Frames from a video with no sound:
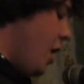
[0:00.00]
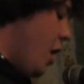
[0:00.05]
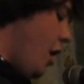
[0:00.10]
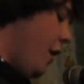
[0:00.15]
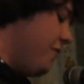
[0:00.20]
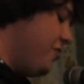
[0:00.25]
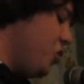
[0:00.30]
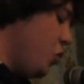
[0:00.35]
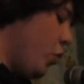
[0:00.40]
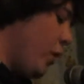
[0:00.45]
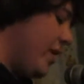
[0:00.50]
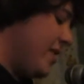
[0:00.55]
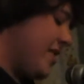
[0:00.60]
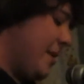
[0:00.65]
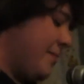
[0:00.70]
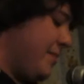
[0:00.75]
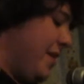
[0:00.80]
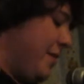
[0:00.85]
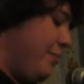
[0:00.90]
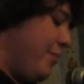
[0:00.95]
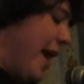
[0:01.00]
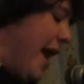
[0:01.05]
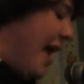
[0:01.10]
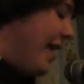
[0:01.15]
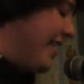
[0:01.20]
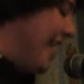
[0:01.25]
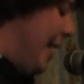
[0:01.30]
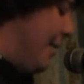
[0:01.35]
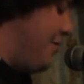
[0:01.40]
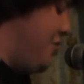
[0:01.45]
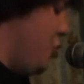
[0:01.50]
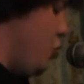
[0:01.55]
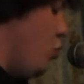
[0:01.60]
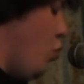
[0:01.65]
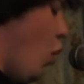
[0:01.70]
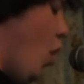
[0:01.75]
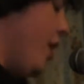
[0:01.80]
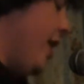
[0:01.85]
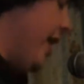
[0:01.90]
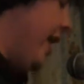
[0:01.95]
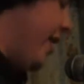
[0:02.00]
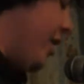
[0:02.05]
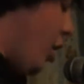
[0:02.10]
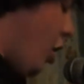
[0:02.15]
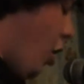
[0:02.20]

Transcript: of doing something bad kept you wanting it